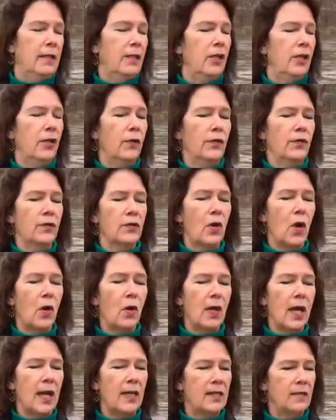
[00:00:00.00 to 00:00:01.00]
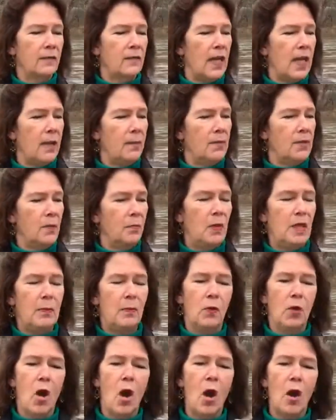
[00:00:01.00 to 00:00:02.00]
There's all kinds of names that
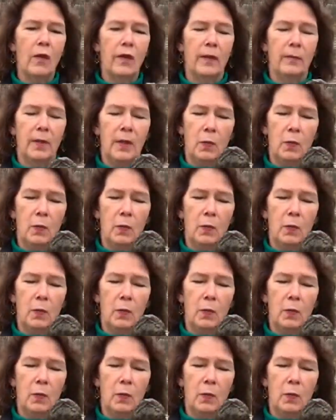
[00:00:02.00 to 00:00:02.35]
people call them.